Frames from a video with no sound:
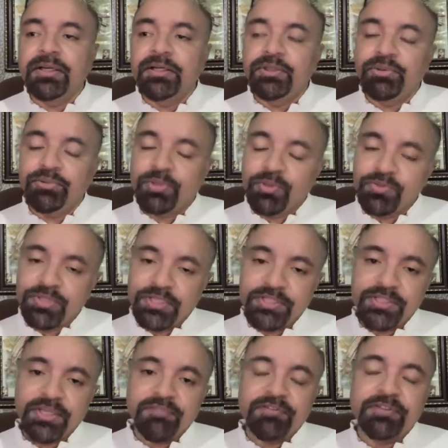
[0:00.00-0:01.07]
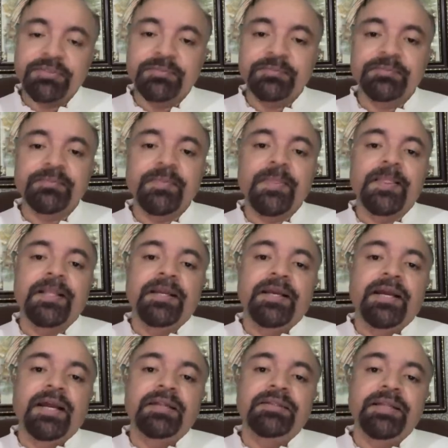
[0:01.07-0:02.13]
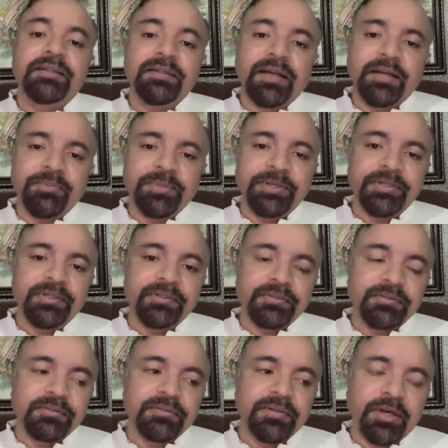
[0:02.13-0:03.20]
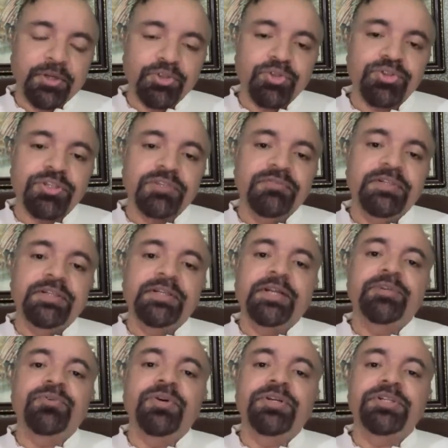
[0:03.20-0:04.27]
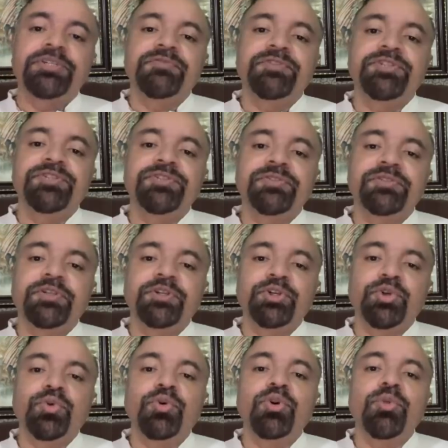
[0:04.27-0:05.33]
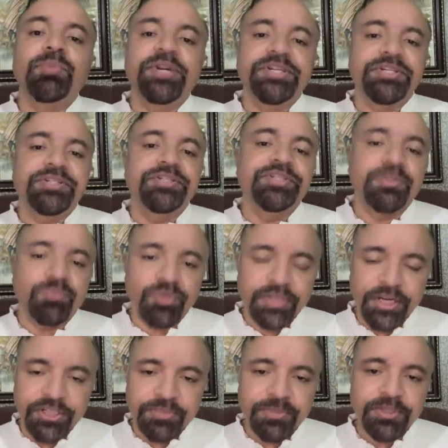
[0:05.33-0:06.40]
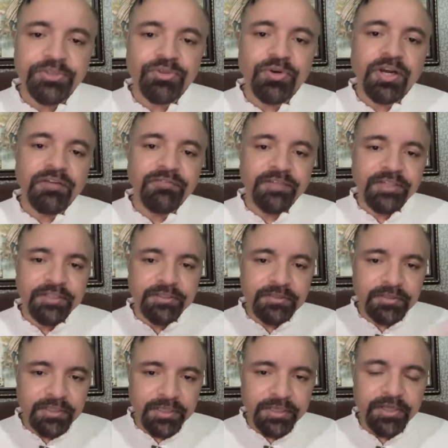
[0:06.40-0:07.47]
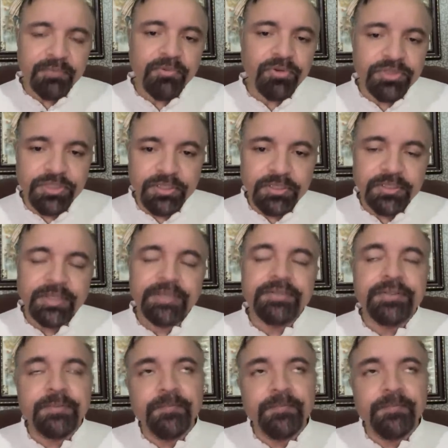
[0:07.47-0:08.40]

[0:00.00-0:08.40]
2006, 7. And then I've been also serving in headquarters, which control operations in Jammu and Kashmir. So I'm very clear about certain things.